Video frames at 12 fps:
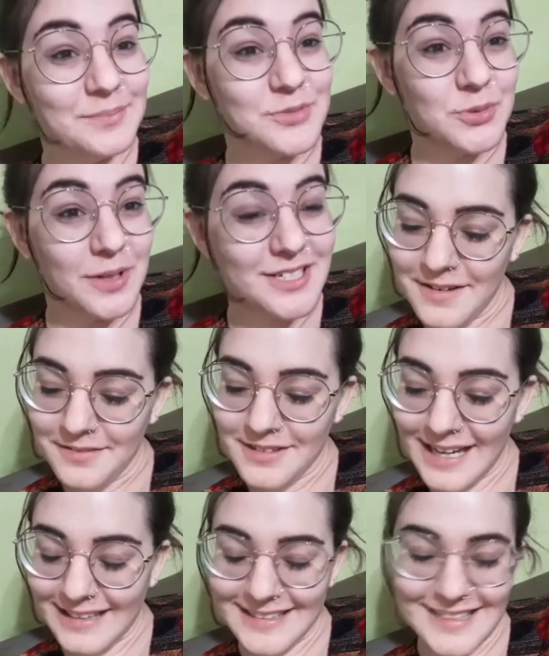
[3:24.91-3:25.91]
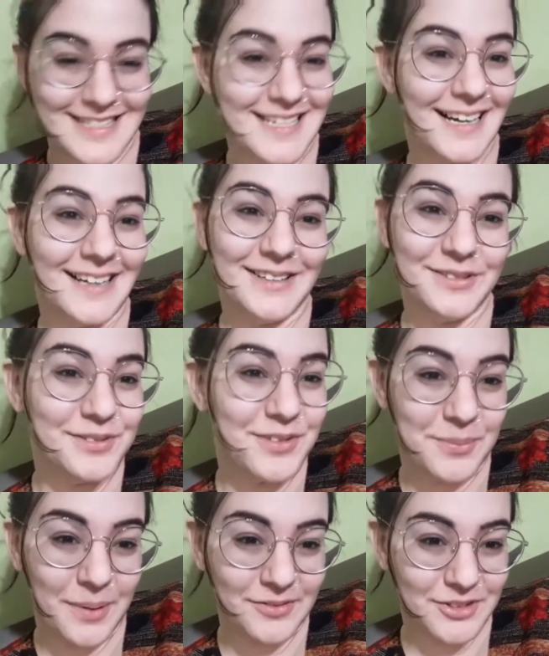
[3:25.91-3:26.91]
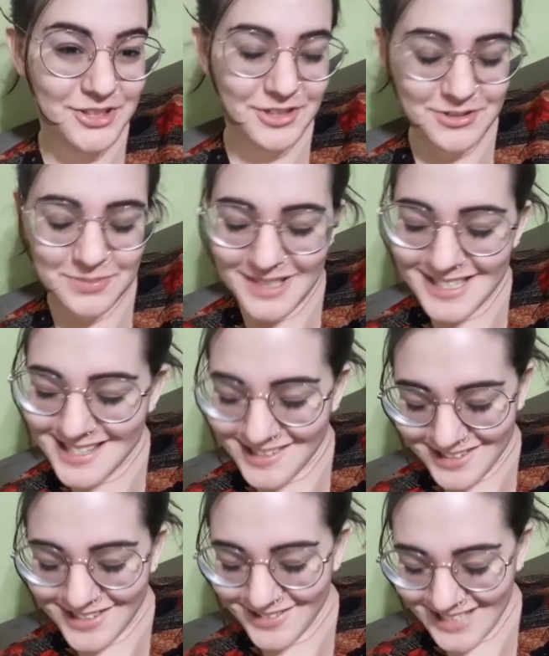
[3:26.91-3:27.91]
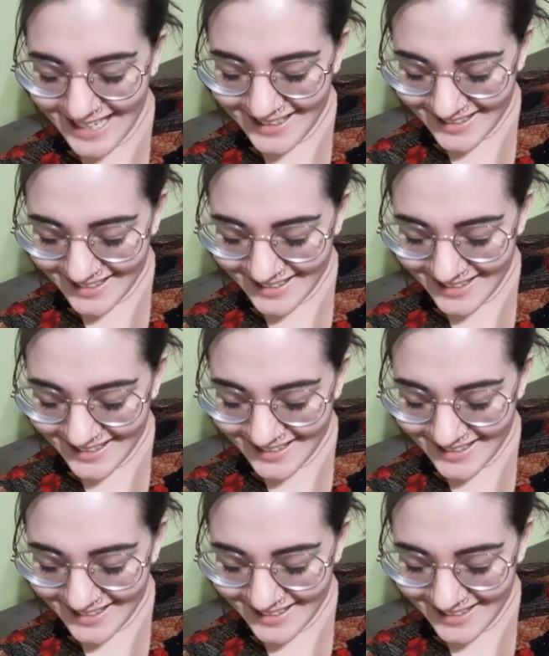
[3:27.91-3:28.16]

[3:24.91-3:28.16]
to watch finales of the Marvel shows because they're so dang